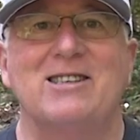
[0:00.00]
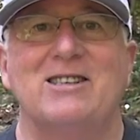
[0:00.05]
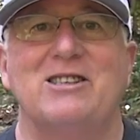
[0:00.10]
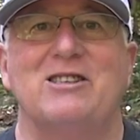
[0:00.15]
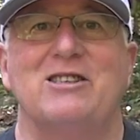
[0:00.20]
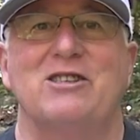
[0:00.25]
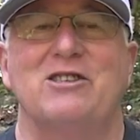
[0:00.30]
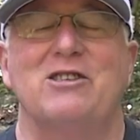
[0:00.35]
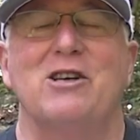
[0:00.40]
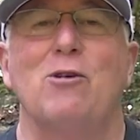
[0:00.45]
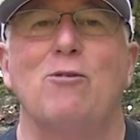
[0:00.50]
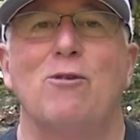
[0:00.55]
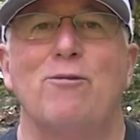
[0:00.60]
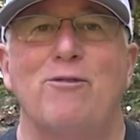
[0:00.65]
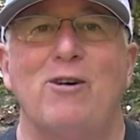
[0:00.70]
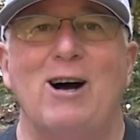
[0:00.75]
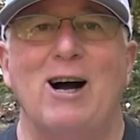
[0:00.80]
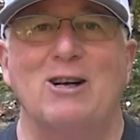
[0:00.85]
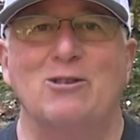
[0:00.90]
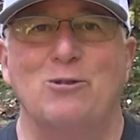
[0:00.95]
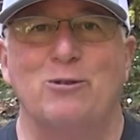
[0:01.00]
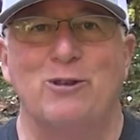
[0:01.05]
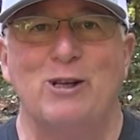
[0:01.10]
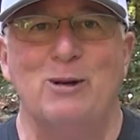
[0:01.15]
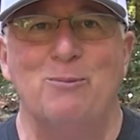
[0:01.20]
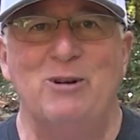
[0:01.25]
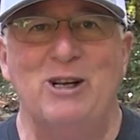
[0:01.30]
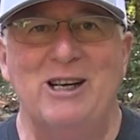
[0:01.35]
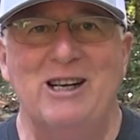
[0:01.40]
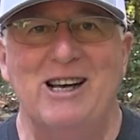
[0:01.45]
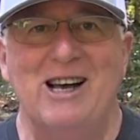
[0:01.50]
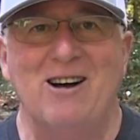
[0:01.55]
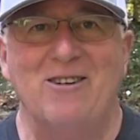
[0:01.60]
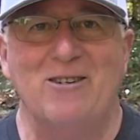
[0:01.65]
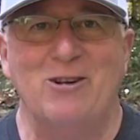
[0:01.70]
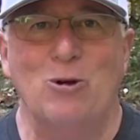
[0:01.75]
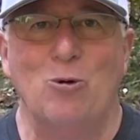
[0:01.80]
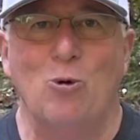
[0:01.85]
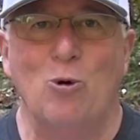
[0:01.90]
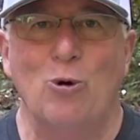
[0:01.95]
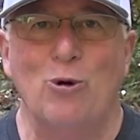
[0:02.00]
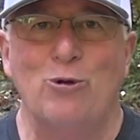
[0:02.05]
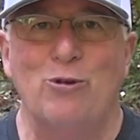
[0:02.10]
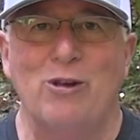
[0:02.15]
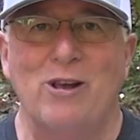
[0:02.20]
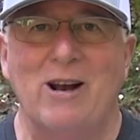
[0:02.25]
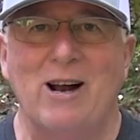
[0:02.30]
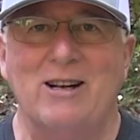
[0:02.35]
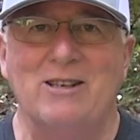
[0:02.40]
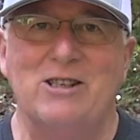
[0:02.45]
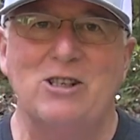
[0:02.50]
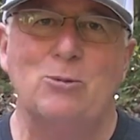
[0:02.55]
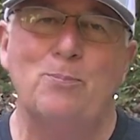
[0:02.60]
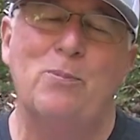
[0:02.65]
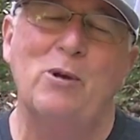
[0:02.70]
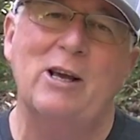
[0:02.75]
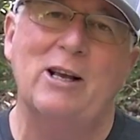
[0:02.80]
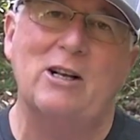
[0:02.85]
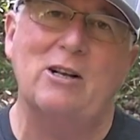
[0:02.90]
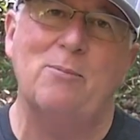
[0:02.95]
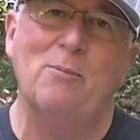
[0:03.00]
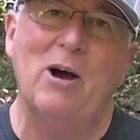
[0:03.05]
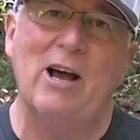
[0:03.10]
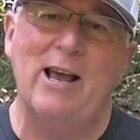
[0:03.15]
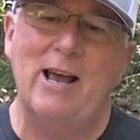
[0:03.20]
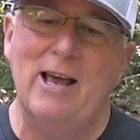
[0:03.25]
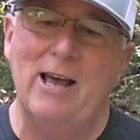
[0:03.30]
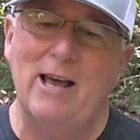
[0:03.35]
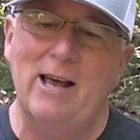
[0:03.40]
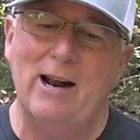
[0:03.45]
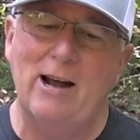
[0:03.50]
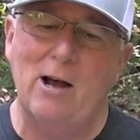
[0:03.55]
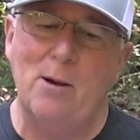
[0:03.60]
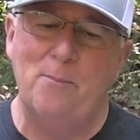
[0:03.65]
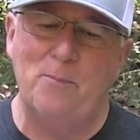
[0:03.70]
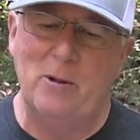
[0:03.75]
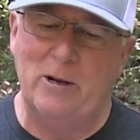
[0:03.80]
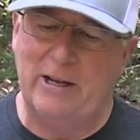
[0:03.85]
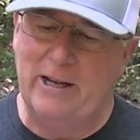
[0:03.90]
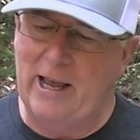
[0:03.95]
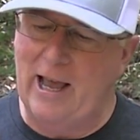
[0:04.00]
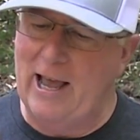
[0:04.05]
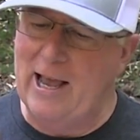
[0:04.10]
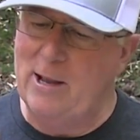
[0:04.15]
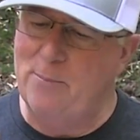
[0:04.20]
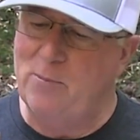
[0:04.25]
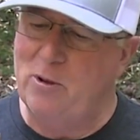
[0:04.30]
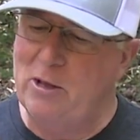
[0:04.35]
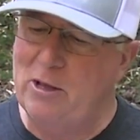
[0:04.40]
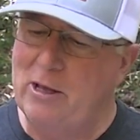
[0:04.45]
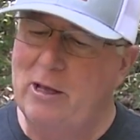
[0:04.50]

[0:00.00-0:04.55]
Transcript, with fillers: it's the Silver Fox with MDE Outdoors and I just picked my head up and cape.